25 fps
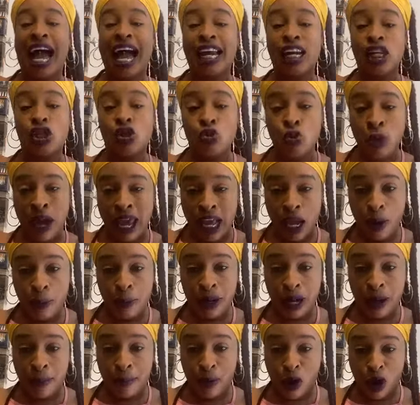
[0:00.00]
I just wake
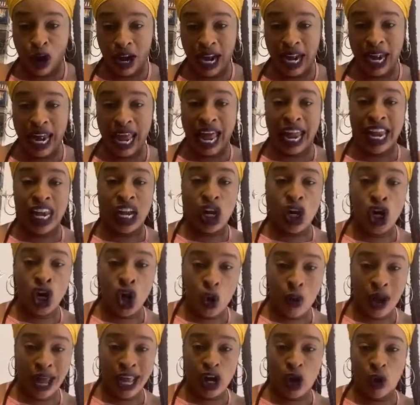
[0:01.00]
up in the morning
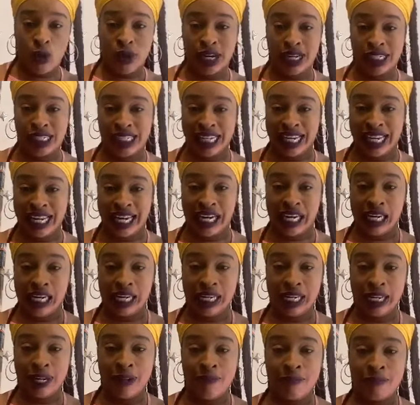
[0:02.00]
and know I go in the jail.
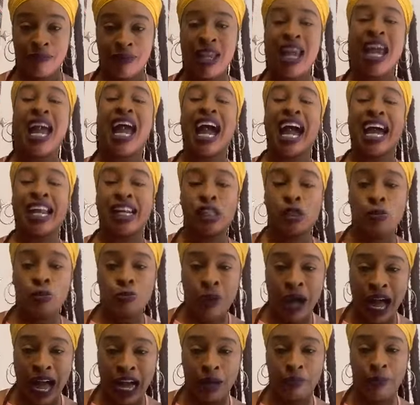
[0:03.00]
I
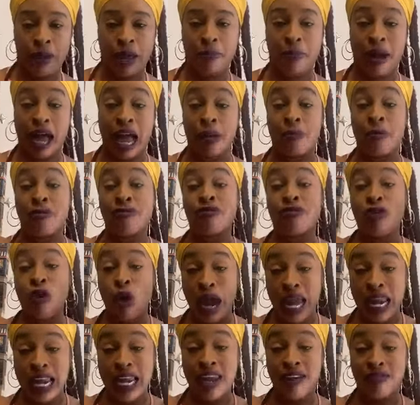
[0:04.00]
just pack my bag
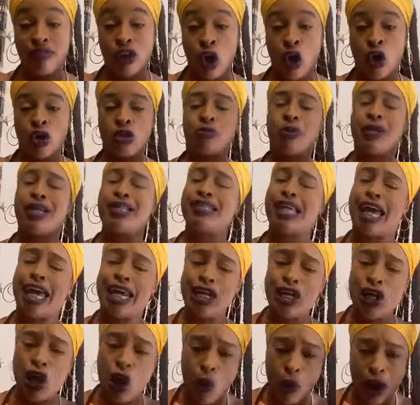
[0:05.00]
before I leave the house because
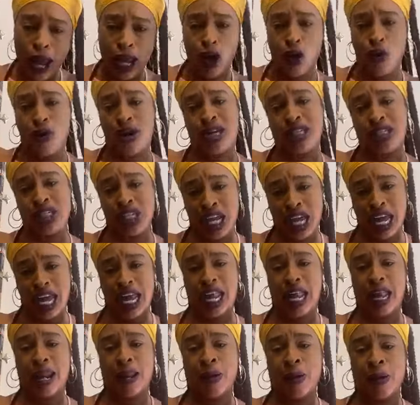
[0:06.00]
I know I go in the
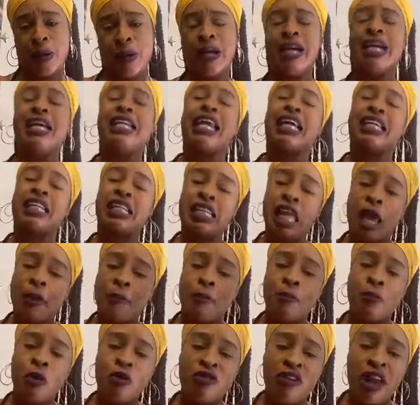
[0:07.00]
jail. That's the
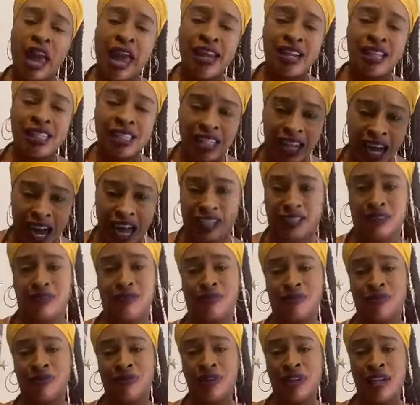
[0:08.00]
type of movie I just
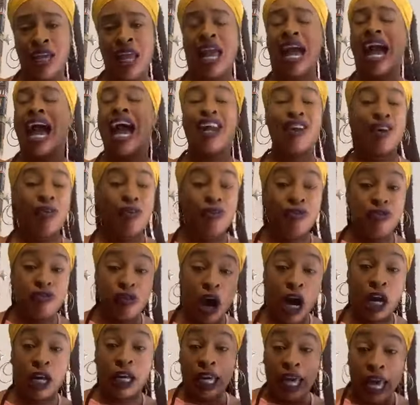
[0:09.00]
cut. I don't
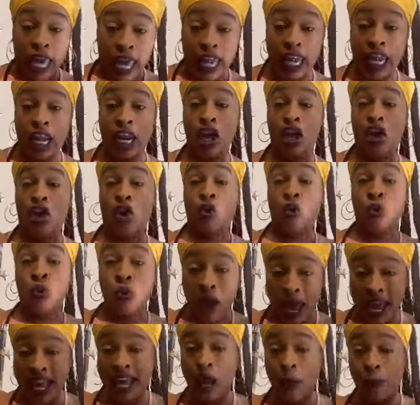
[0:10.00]
fucking
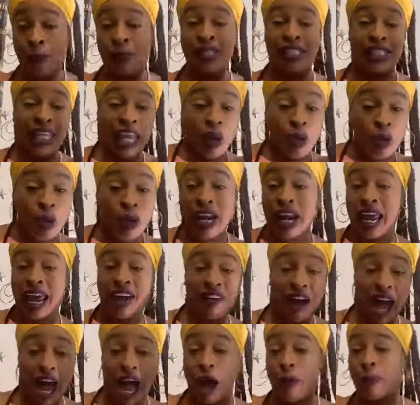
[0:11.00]
wake up and say,
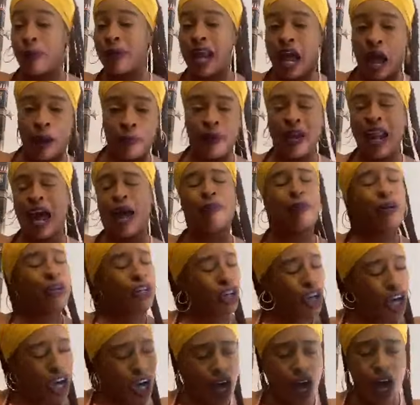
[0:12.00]
whatever happened, happened,
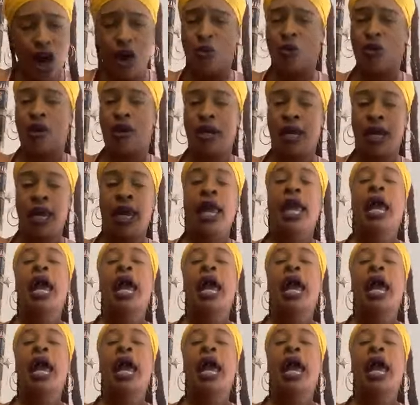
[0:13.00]
happened. No!